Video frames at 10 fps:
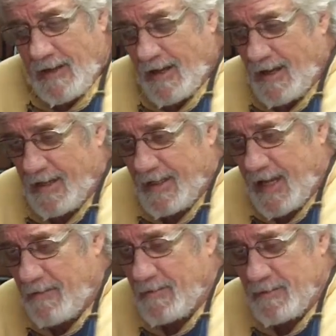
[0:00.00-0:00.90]
I
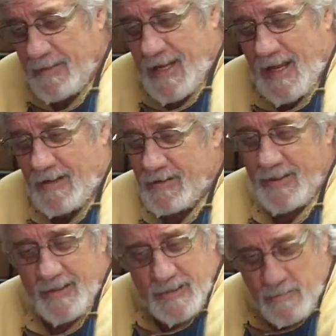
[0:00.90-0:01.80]
came down
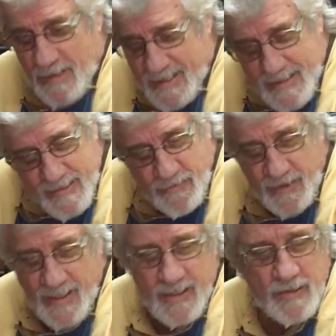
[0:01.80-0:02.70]
to it's my
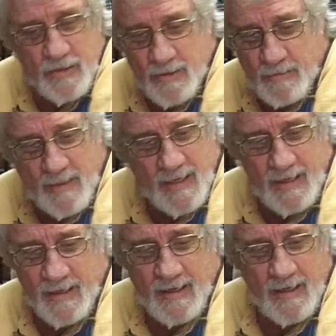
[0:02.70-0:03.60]
fence or
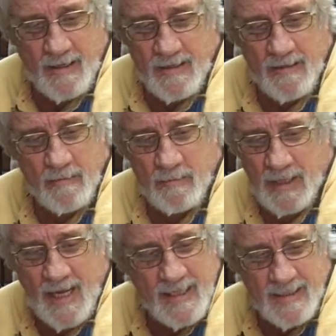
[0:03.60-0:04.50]
my
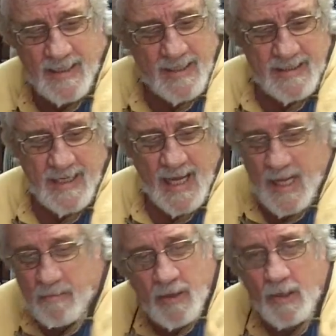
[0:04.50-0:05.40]
blade to the
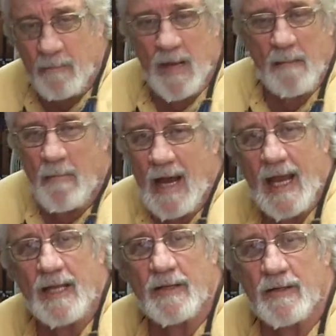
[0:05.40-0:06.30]
table or my
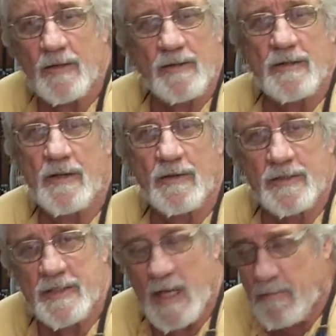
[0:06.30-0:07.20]
miter or
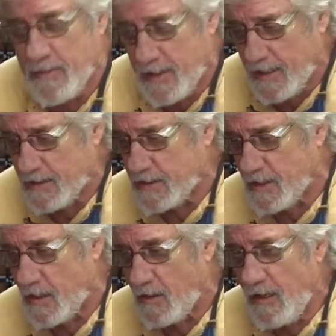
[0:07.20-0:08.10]
something.
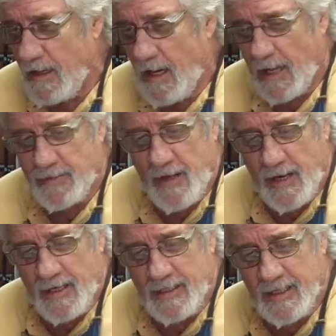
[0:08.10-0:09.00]
So I thought
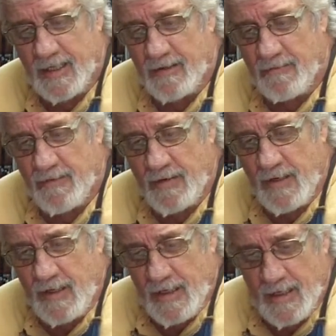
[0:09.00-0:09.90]
I'd give
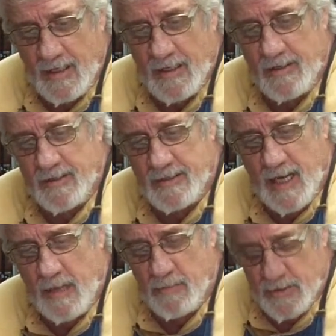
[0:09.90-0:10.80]
the
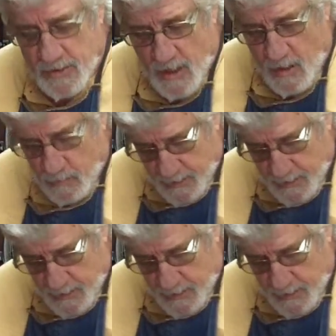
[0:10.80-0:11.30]
table saw,